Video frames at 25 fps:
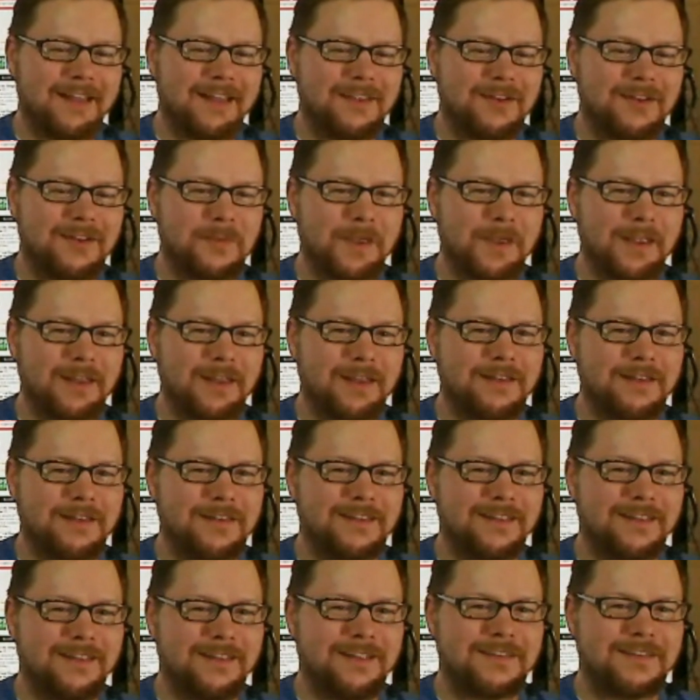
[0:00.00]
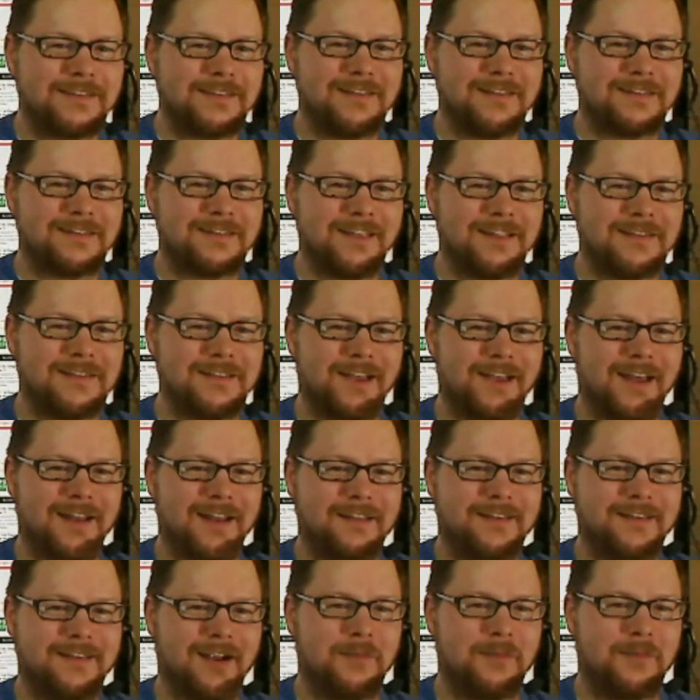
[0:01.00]
You know what I mean? It's kind of
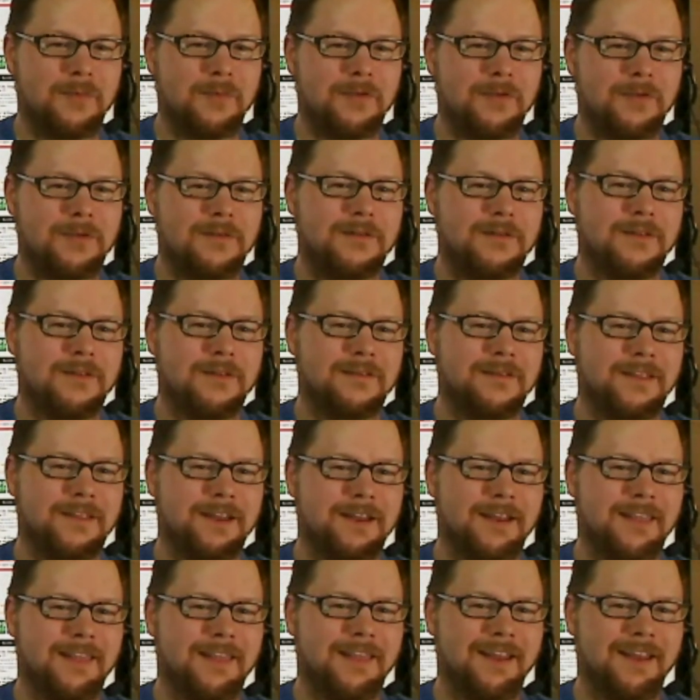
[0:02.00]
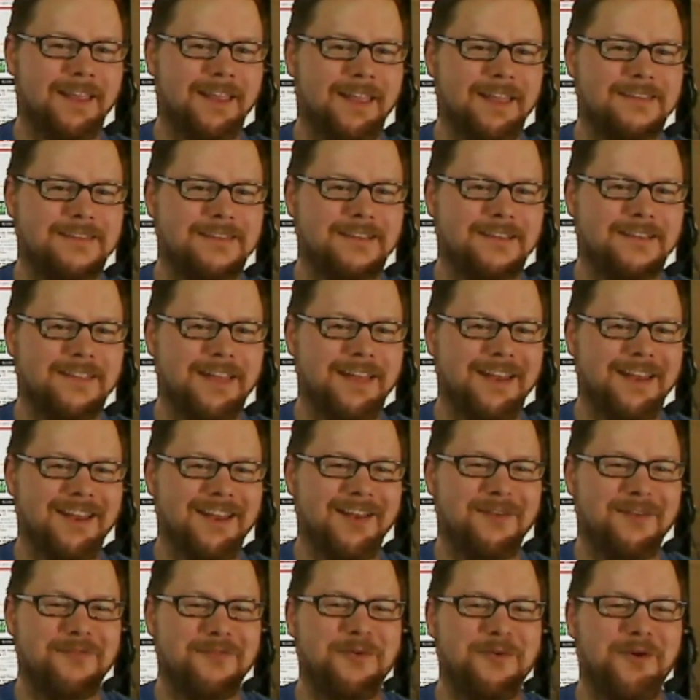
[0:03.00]
terrible that I can't tell that. And
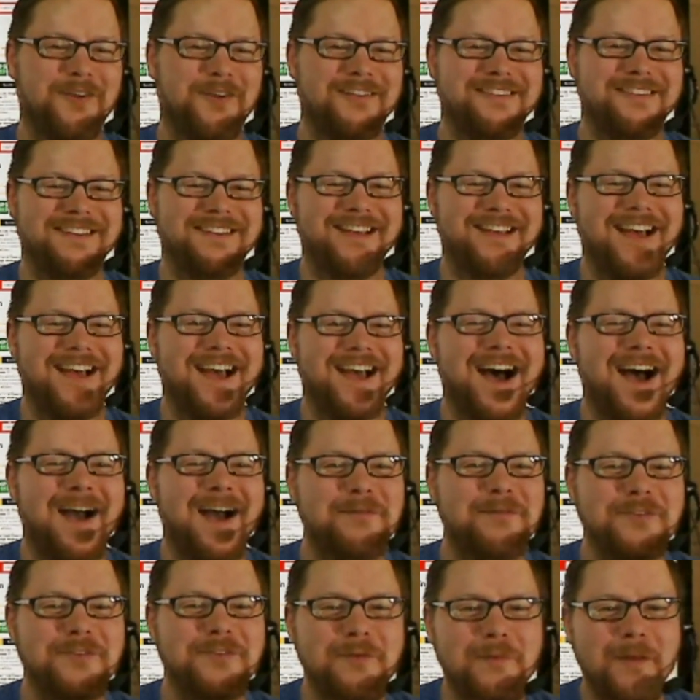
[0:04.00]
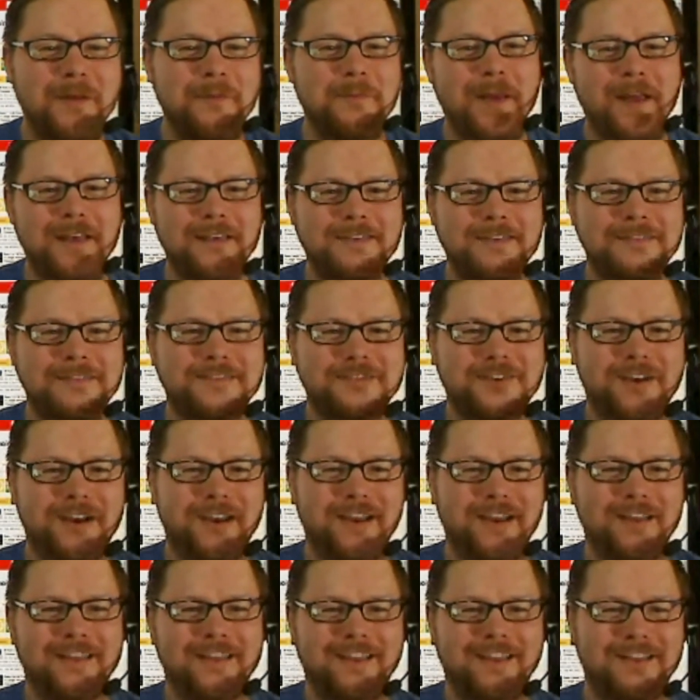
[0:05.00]
of course, I'm doing my best to
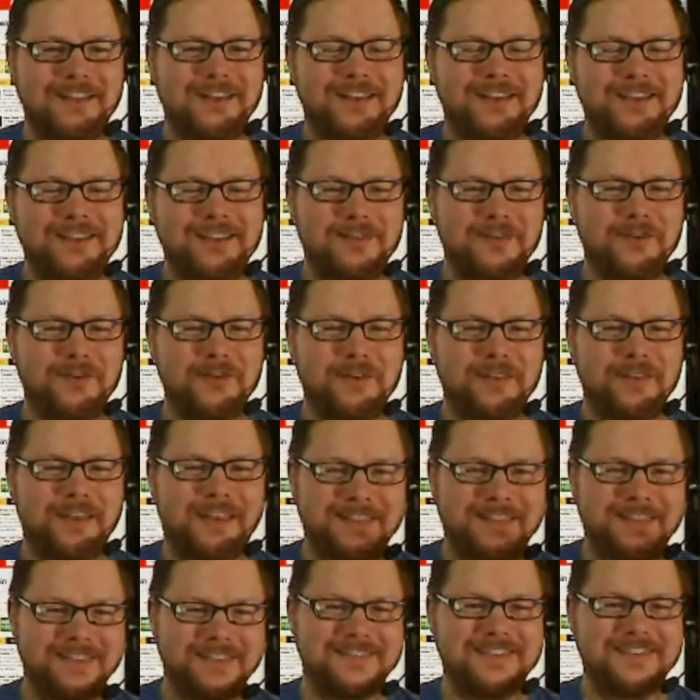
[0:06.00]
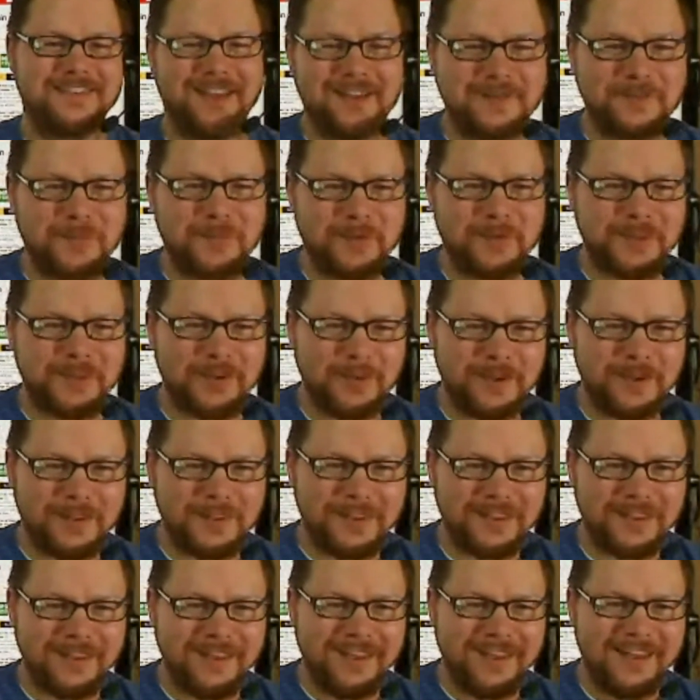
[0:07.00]
try and like click through and like get the sounds up really
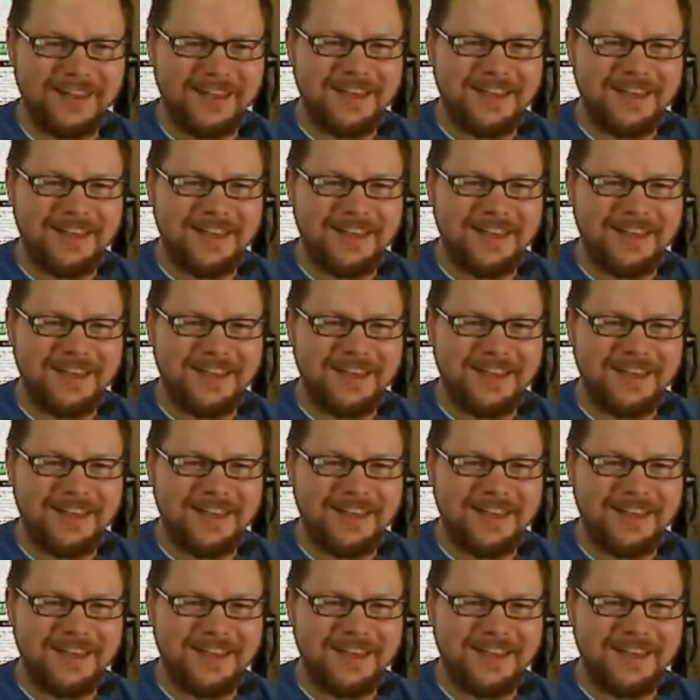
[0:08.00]
quickly.